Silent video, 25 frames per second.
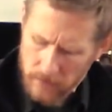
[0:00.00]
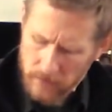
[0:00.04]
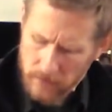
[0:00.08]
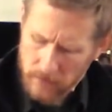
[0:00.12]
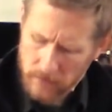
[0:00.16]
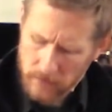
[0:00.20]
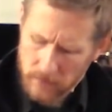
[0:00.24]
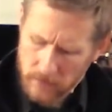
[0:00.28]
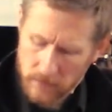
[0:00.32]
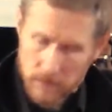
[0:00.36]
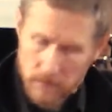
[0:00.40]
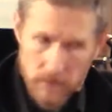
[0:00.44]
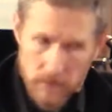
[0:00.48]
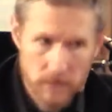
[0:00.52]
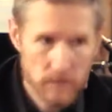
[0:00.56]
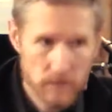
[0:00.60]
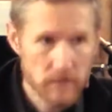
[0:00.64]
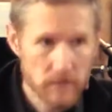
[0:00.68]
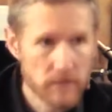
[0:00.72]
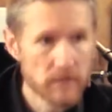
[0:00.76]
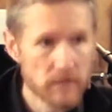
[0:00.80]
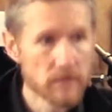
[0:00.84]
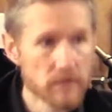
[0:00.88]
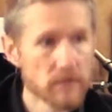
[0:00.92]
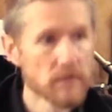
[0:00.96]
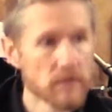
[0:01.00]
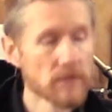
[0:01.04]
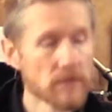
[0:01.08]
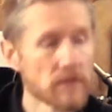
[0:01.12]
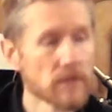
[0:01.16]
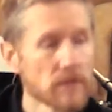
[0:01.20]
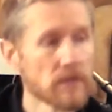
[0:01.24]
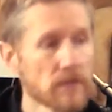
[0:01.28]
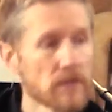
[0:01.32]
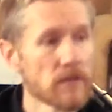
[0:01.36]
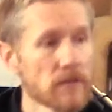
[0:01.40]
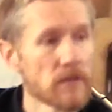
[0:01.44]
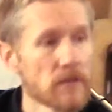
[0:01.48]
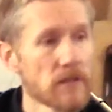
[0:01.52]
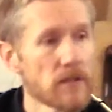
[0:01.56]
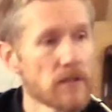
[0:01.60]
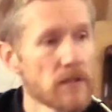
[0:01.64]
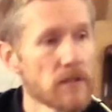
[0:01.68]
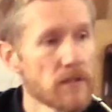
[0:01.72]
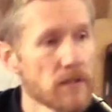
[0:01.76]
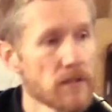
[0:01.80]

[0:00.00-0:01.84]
Nobody speaks.